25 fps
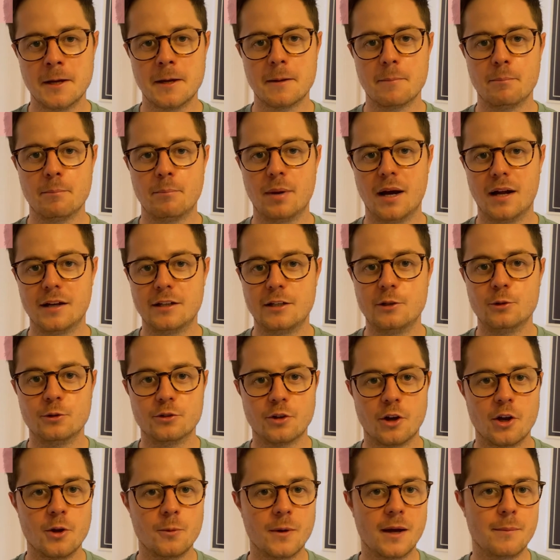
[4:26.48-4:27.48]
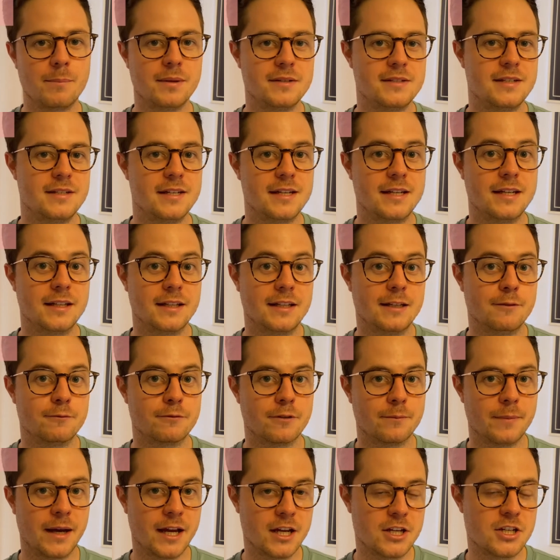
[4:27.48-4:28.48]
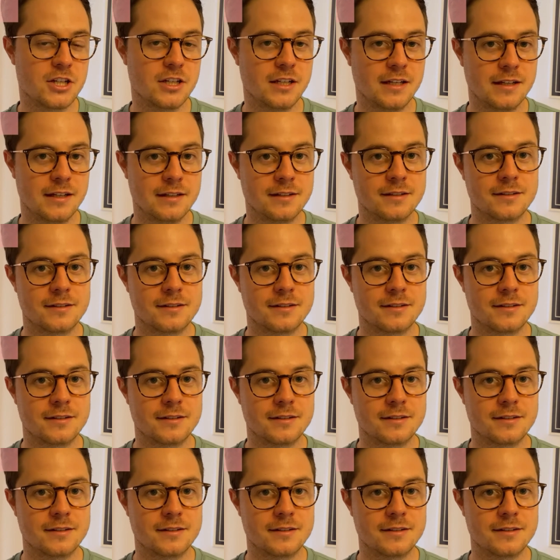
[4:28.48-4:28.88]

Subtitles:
but you'll know where particular information is